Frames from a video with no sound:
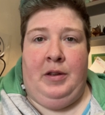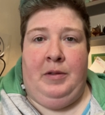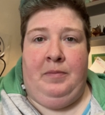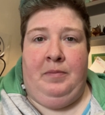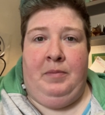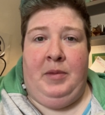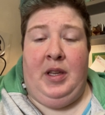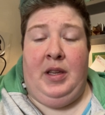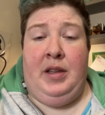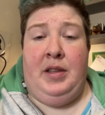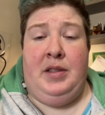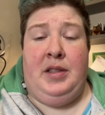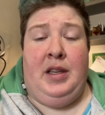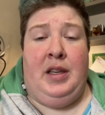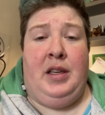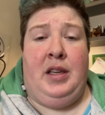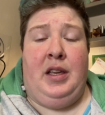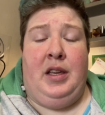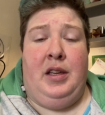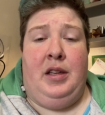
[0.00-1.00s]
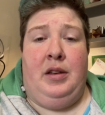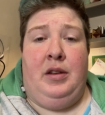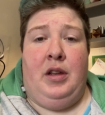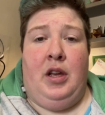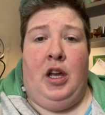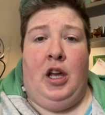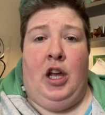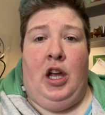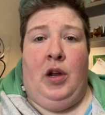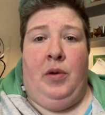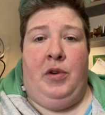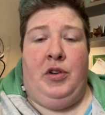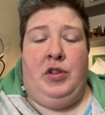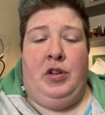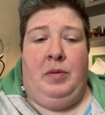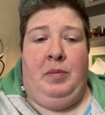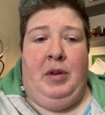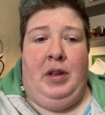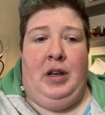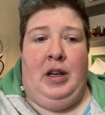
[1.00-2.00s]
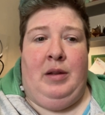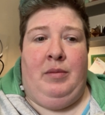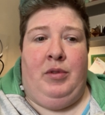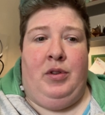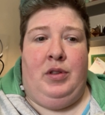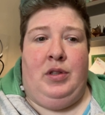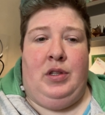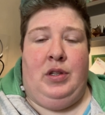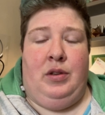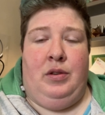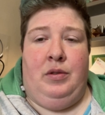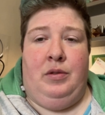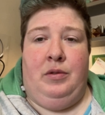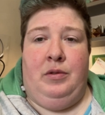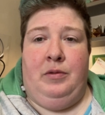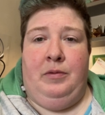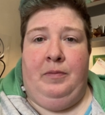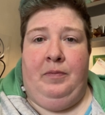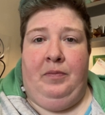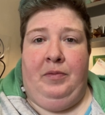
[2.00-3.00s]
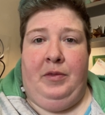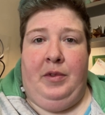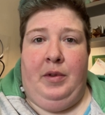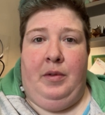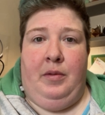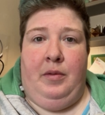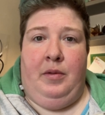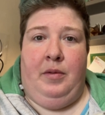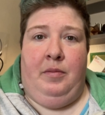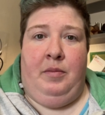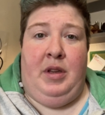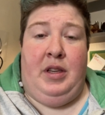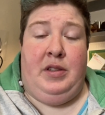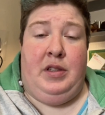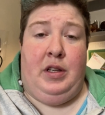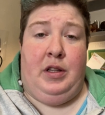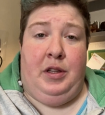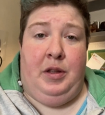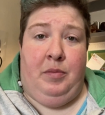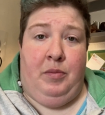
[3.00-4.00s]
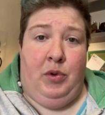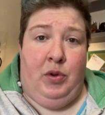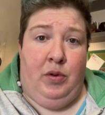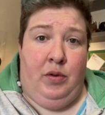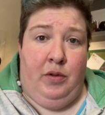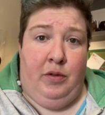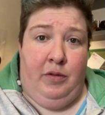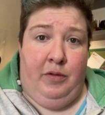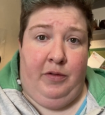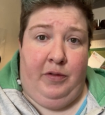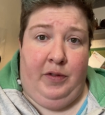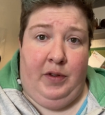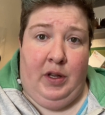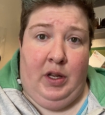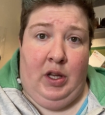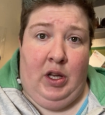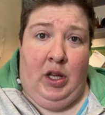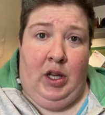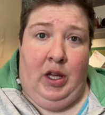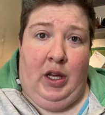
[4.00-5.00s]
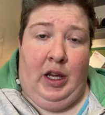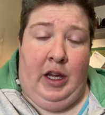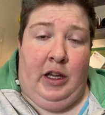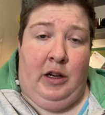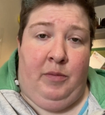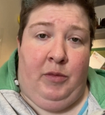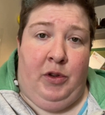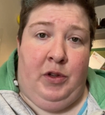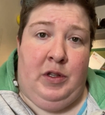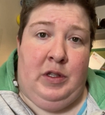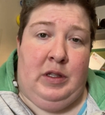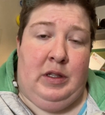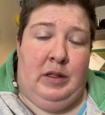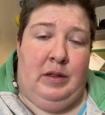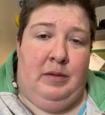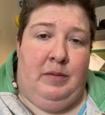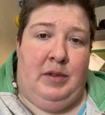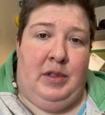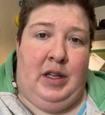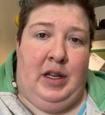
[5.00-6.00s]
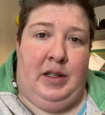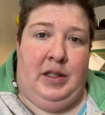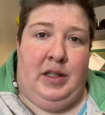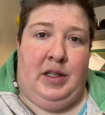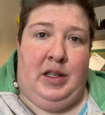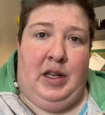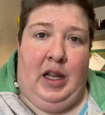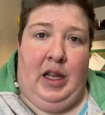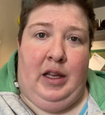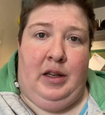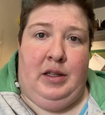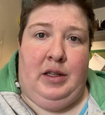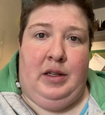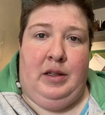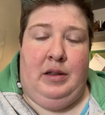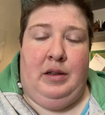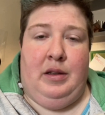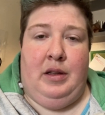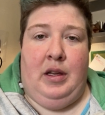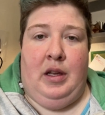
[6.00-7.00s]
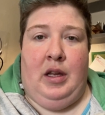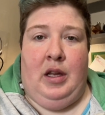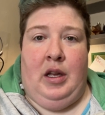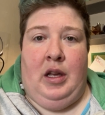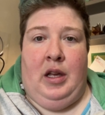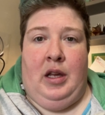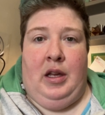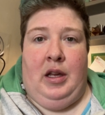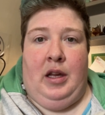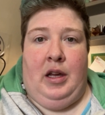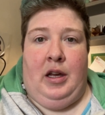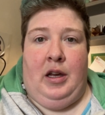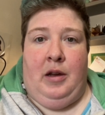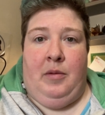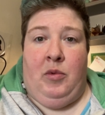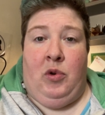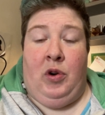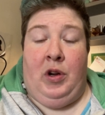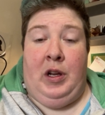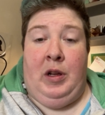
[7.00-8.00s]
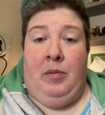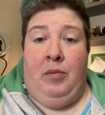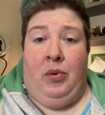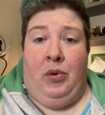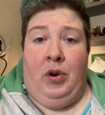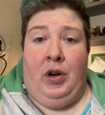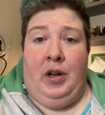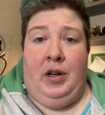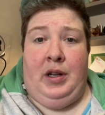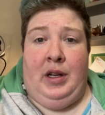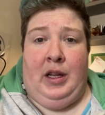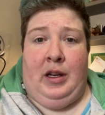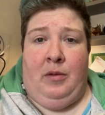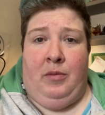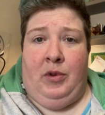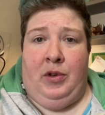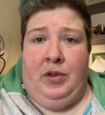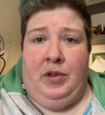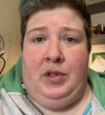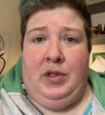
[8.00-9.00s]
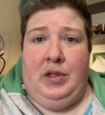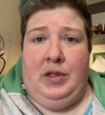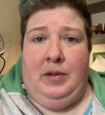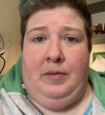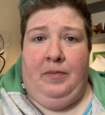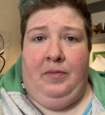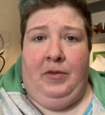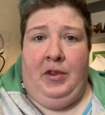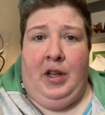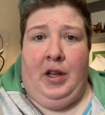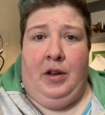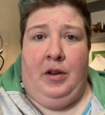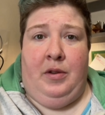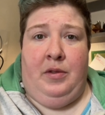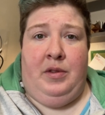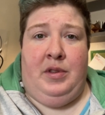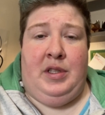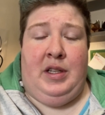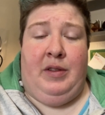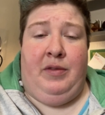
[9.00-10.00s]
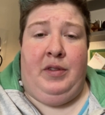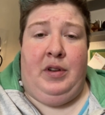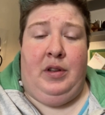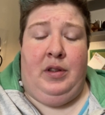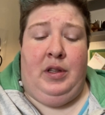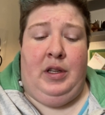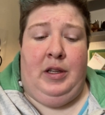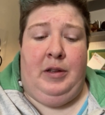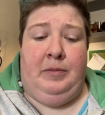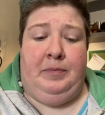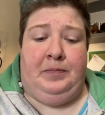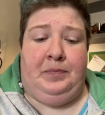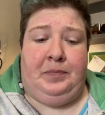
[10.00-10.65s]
because it can restrict being able to basically move animals state to state, or import animals. Now, definitely